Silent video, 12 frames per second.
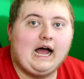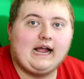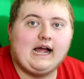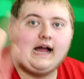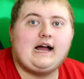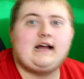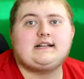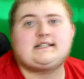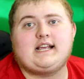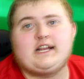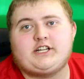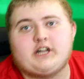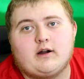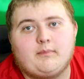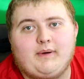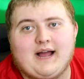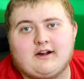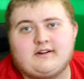Hi guys, Gage
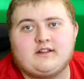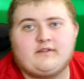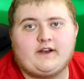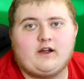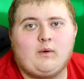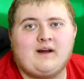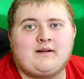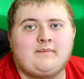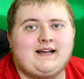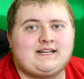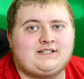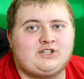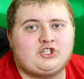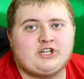here, back with another video. Welcome back to the